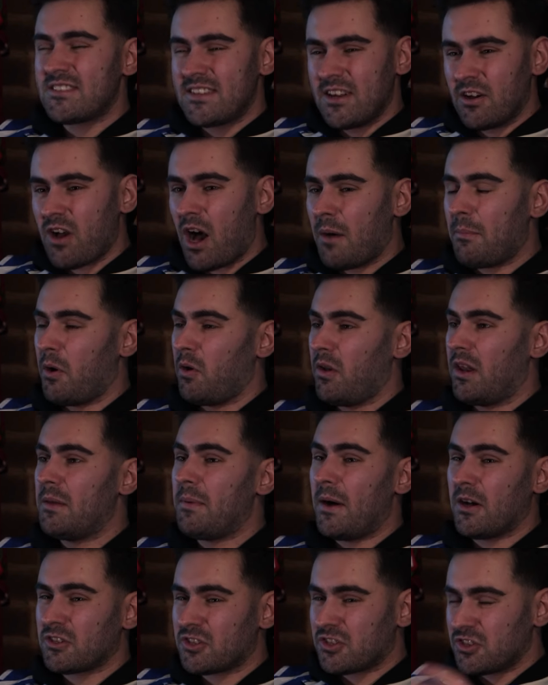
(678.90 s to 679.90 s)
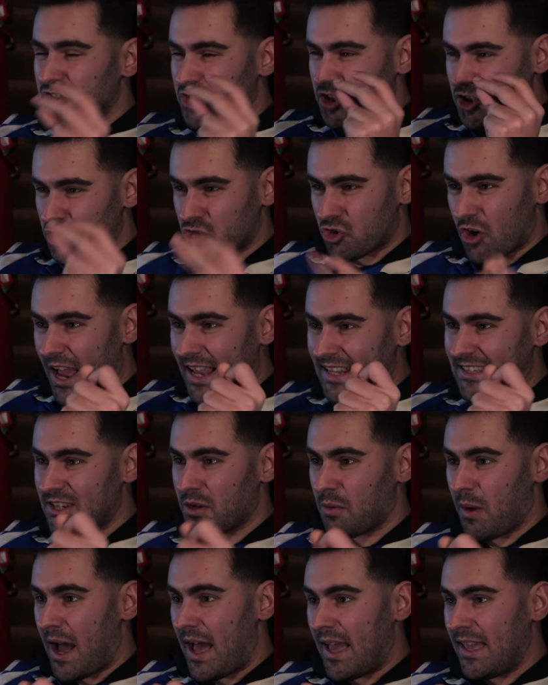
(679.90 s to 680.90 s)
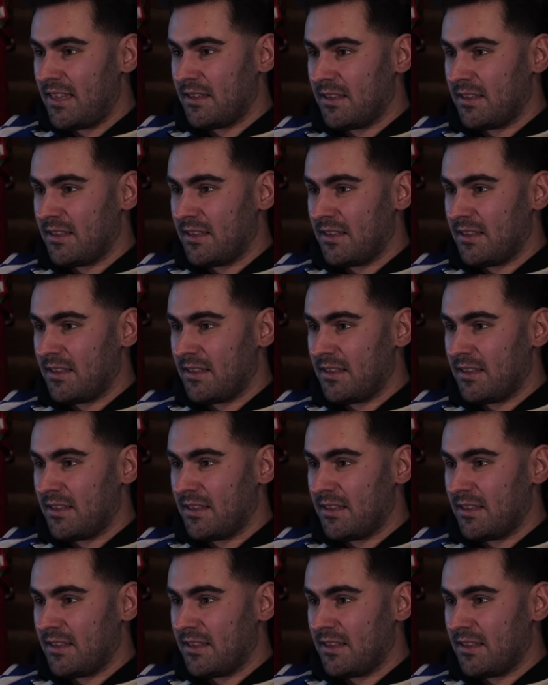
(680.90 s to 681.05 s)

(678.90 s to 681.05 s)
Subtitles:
Still got a ball in the box straight away.